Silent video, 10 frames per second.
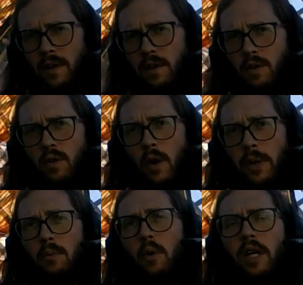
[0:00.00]

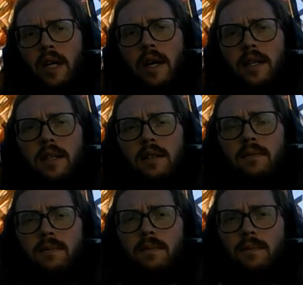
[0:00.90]
growing more connected
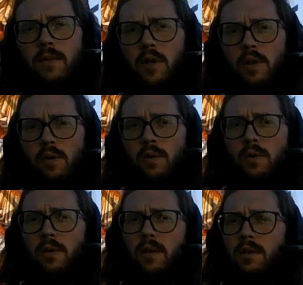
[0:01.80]

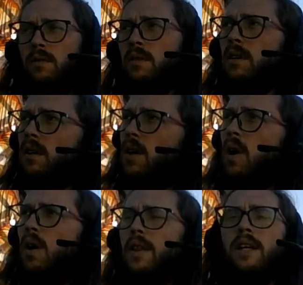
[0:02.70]
to
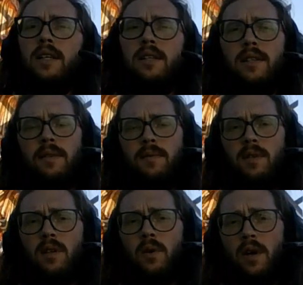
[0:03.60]
all that is,
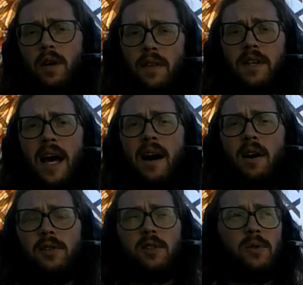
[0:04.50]
to the
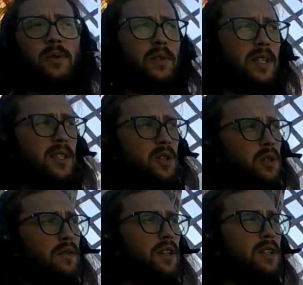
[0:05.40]
Tao, to this
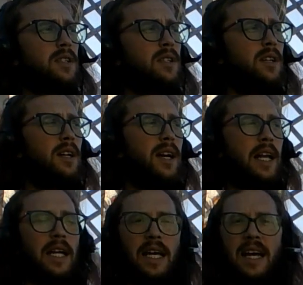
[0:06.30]
universe.
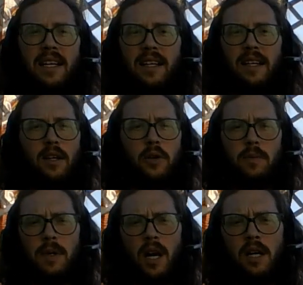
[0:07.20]
And again, it goes
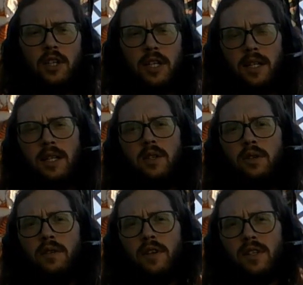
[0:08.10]
beyond just this
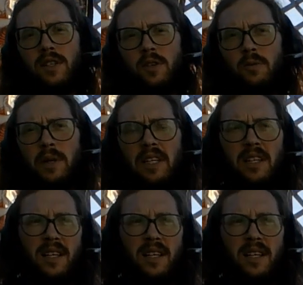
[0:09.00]
universe too, but